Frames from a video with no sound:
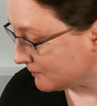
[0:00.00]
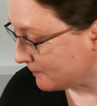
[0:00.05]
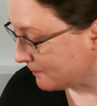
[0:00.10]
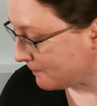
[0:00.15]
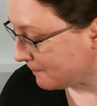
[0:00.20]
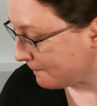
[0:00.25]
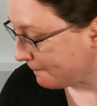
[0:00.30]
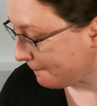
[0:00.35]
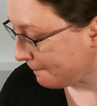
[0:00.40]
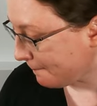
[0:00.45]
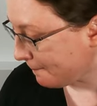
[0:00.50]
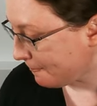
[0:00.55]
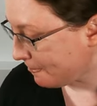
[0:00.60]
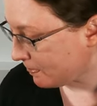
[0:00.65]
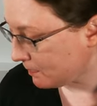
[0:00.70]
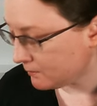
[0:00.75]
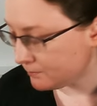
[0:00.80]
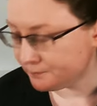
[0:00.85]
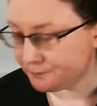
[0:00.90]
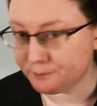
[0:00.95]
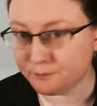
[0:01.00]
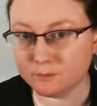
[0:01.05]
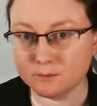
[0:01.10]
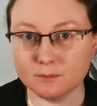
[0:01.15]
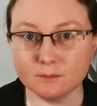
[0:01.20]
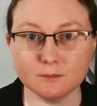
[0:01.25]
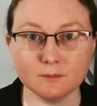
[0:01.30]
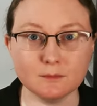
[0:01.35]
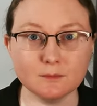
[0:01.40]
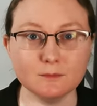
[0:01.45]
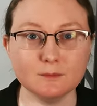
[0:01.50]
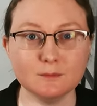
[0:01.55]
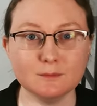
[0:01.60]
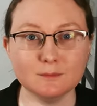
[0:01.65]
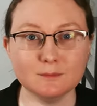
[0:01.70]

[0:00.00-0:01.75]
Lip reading: Nobody speaks.